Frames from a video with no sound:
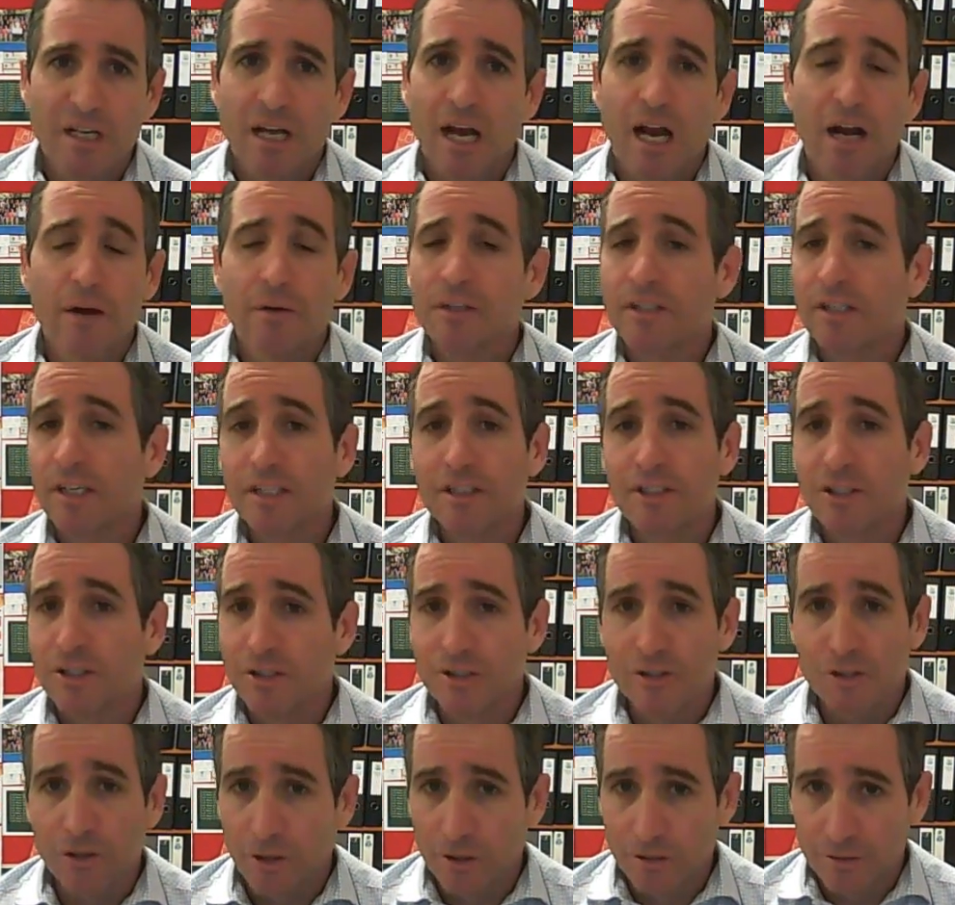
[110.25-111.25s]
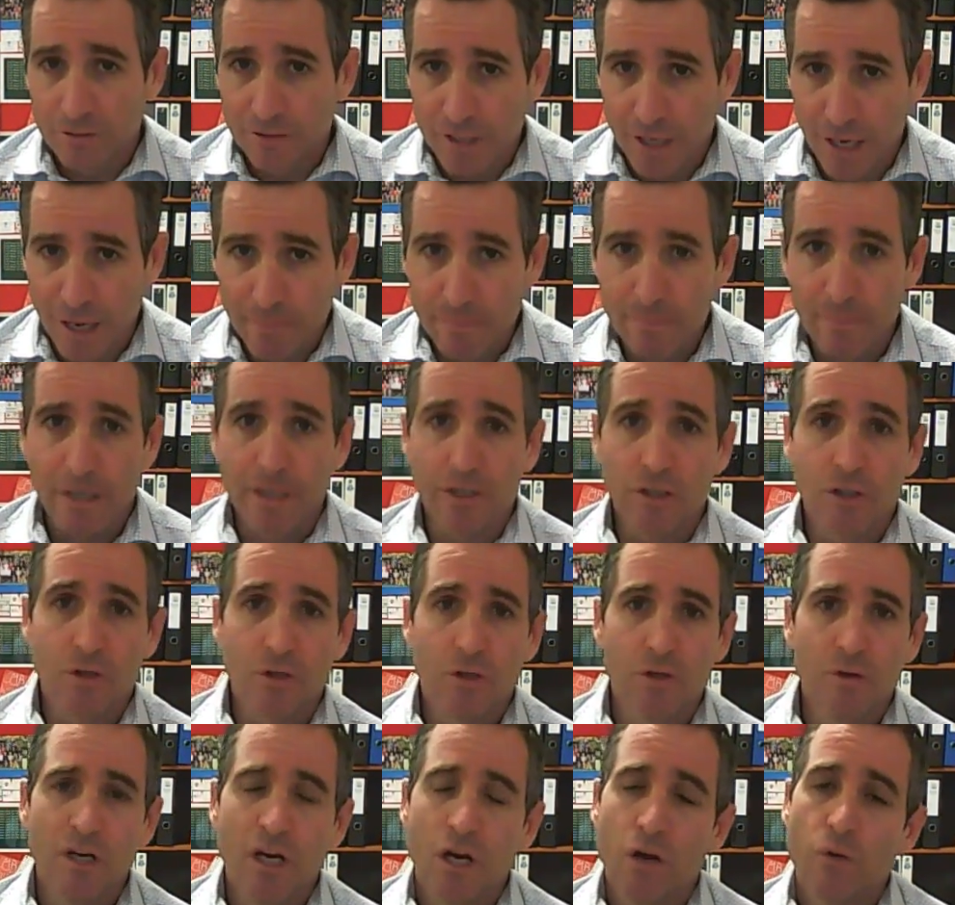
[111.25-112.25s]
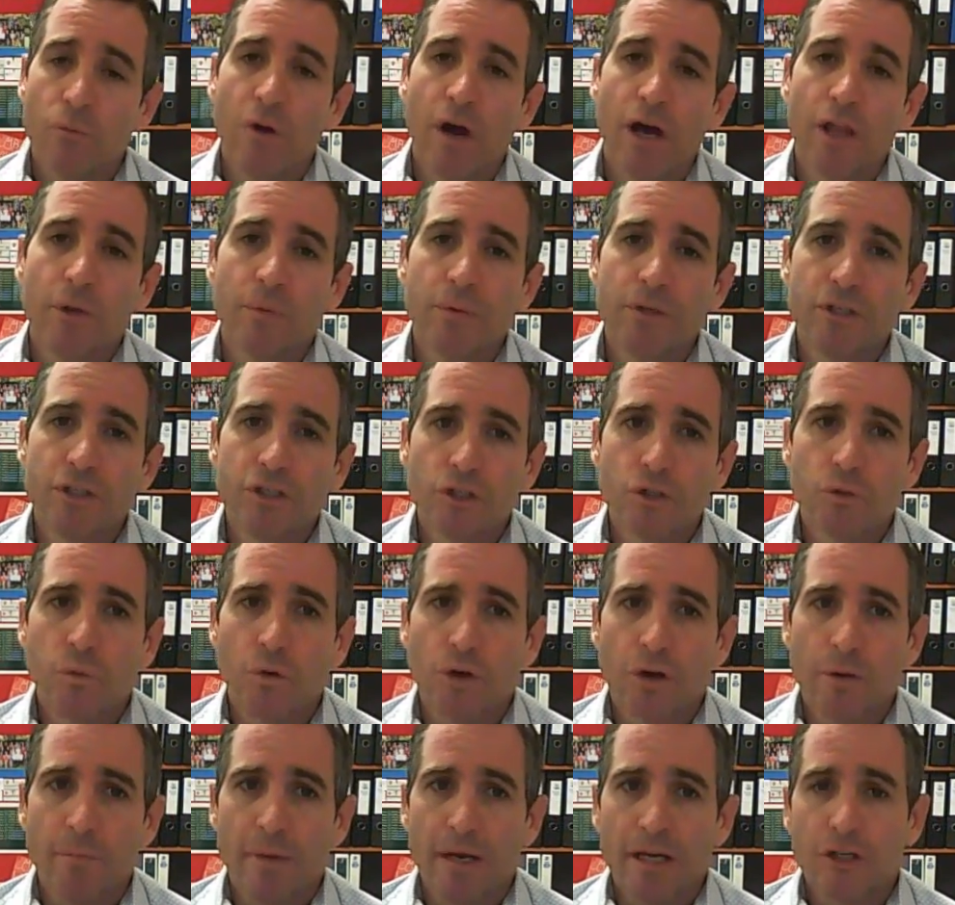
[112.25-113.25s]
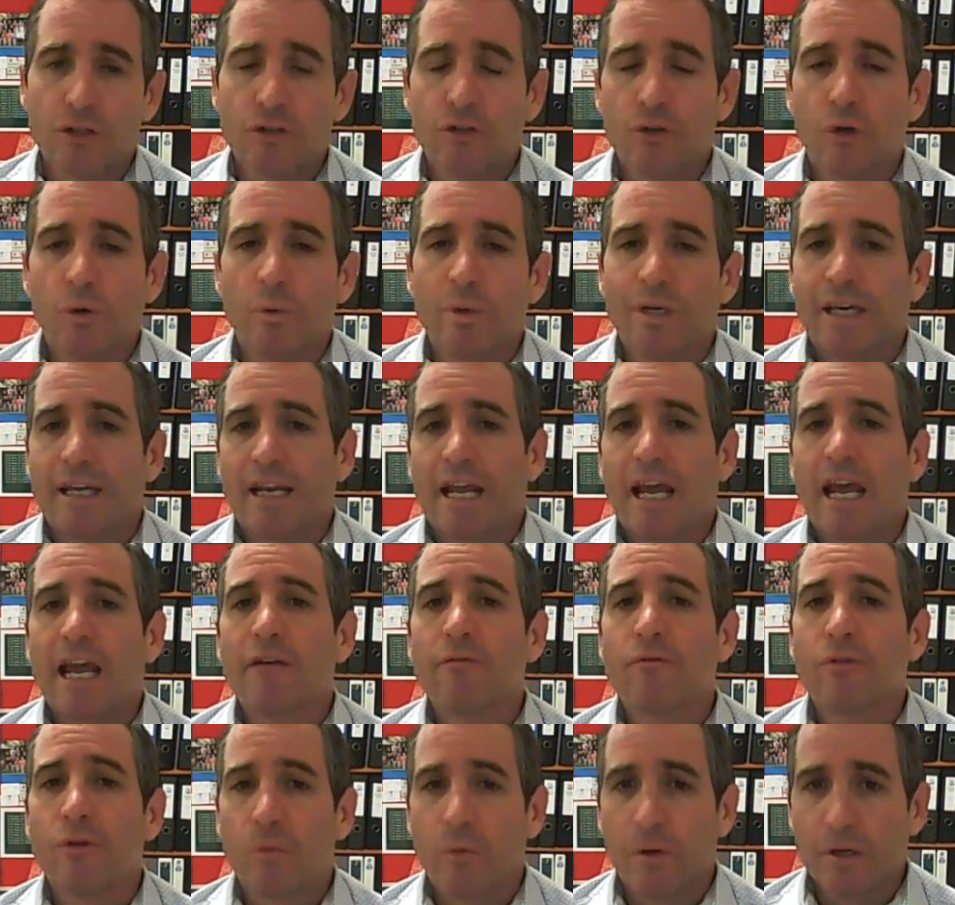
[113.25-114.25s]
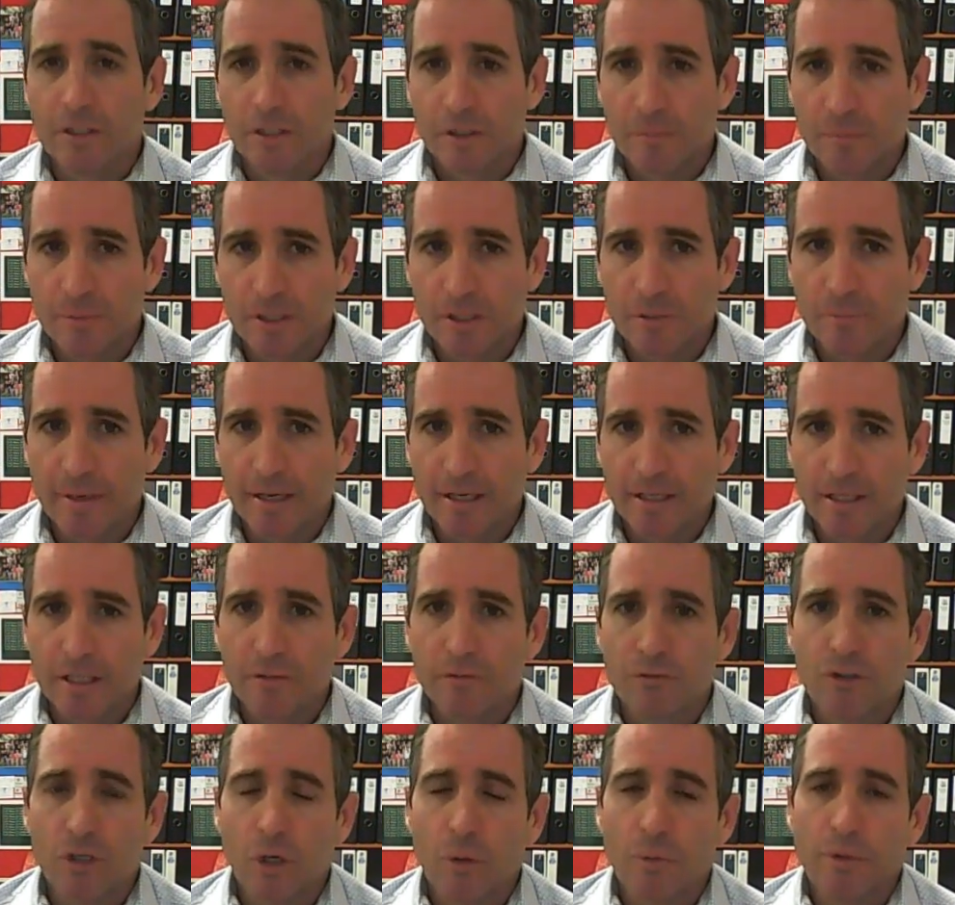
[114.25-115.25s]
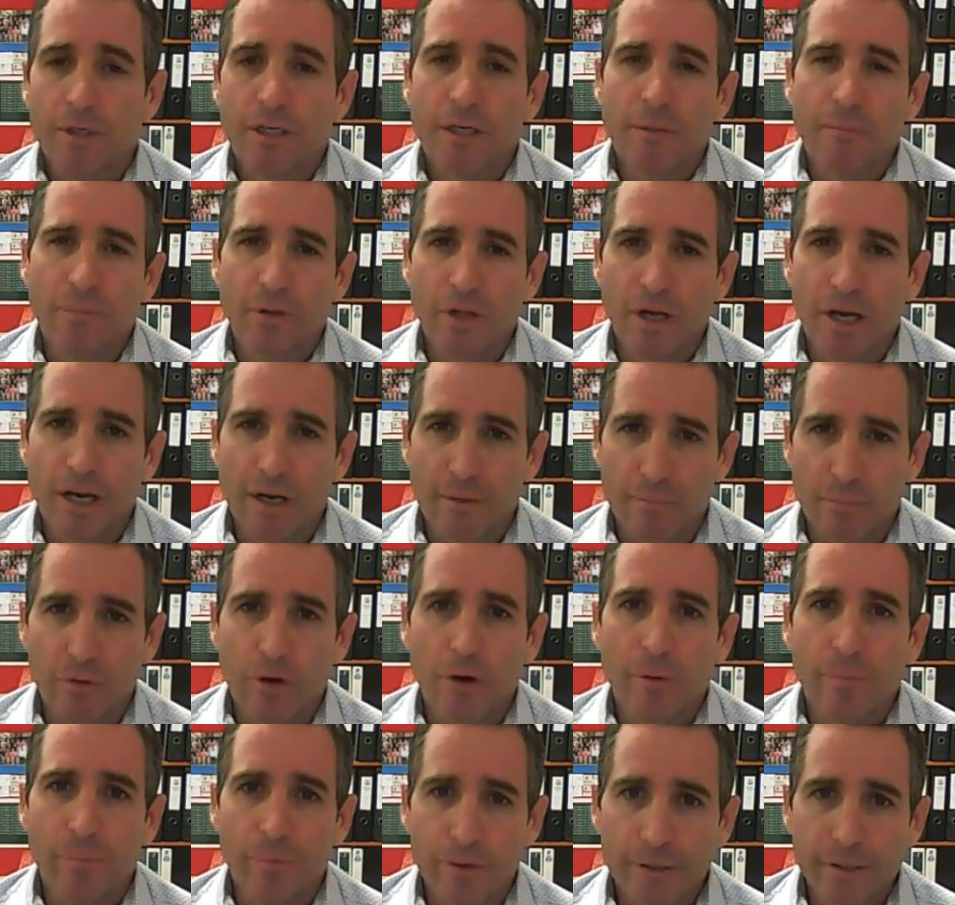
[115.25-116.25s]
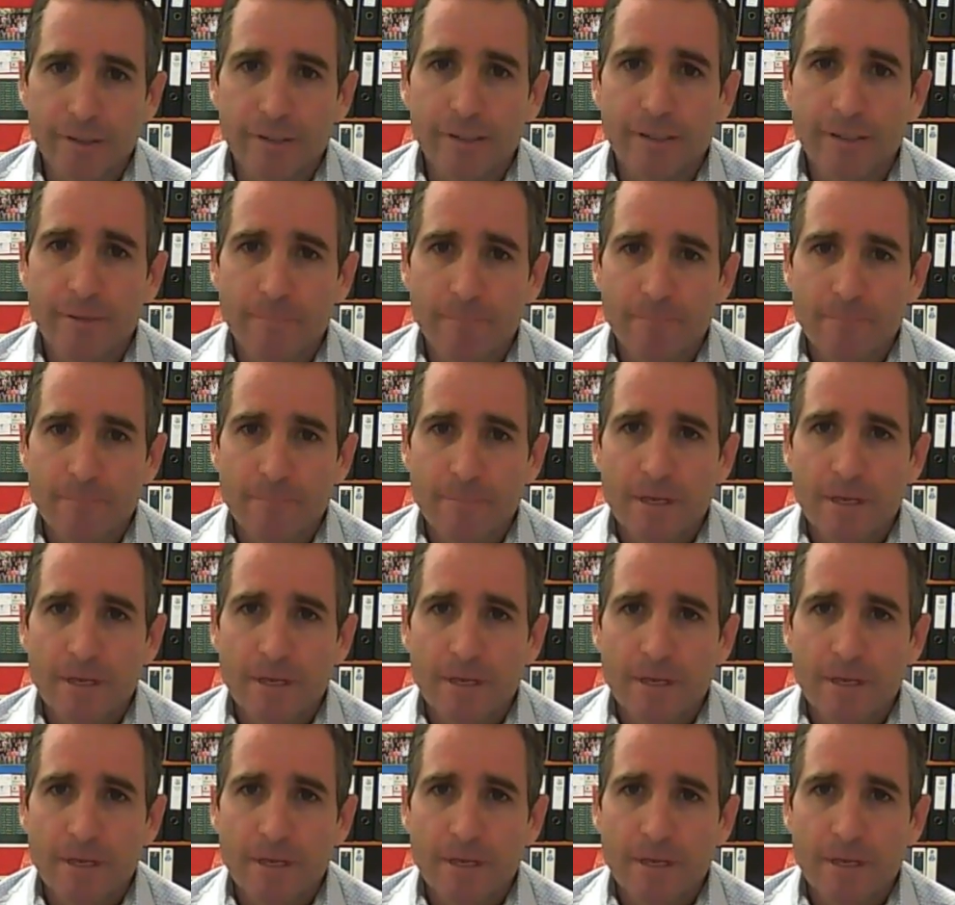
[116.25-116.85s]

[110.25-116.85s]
Our intention is not to humbug you, rather we just want to make sure we get everyone's perspective so we can plan appropriately.